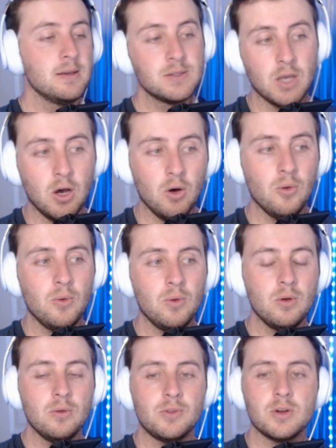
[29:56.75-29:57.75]
So
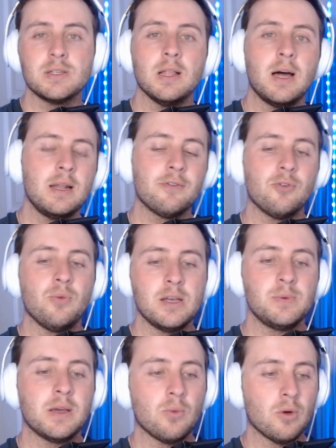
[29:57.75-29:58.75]
there's a lot of different
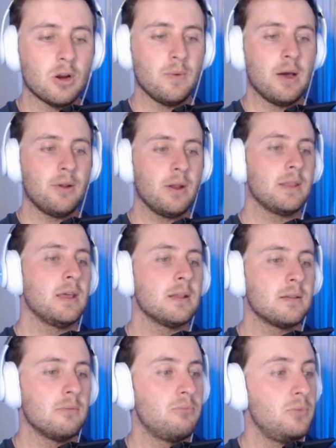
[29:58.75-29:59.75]
ways we can work around it. I think
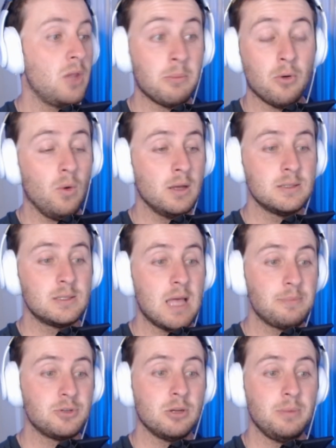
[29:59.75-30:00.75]
number one
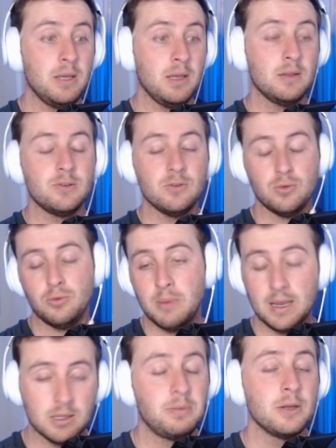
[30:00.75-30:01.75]
step should be to
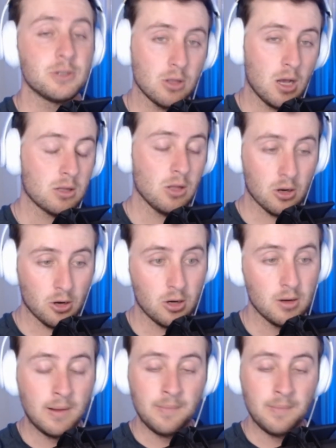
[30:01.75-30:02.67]
make the pitch clock longer.